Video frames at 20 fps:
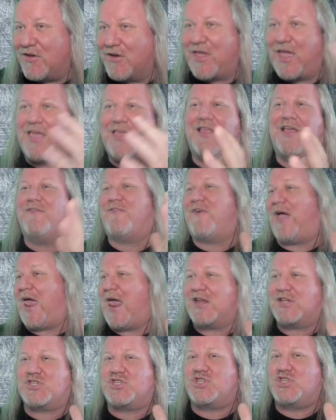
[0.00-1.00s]
okay, if
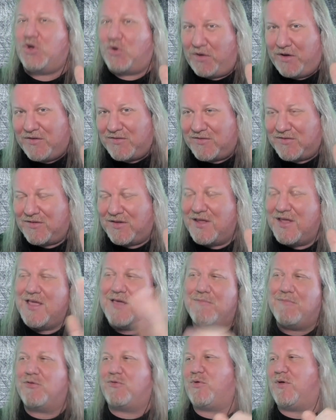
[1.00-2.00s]
I had a choice
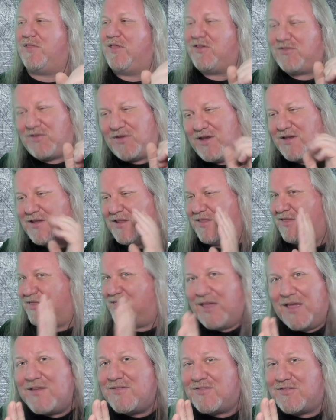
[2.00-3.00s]
between listening to
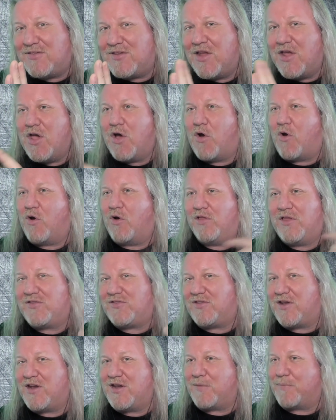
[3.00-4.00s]
this or
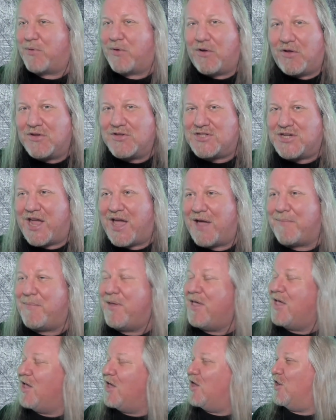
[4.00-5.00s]
listening to Pearl
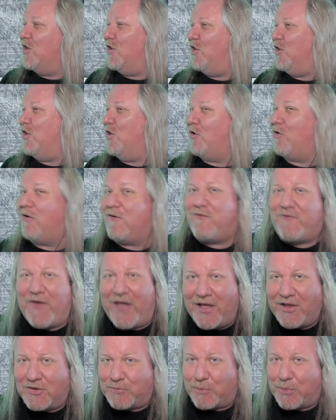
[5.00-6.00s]
Jam, no
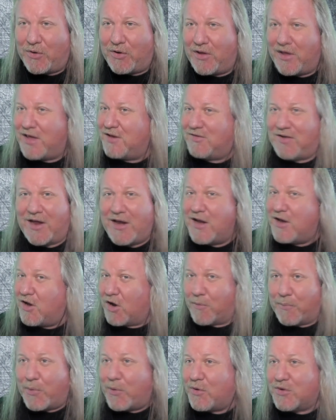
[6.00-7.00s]
offense intended
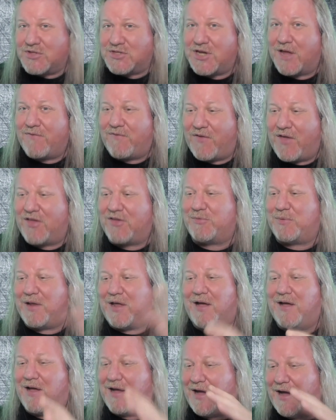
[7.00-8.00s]
here, Pearl Jam fans, but
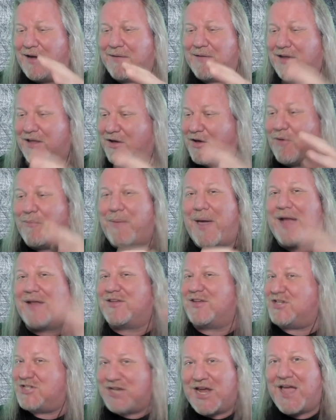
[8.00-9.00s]
I'm going to go
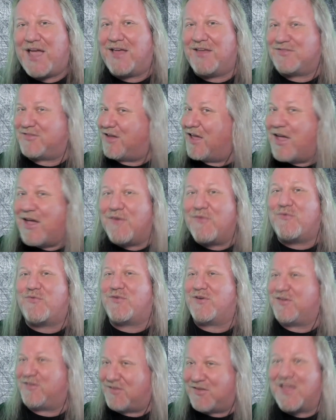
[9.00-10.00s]
back to jazz
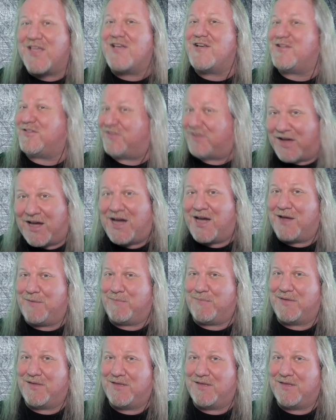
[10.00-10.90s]
every single time.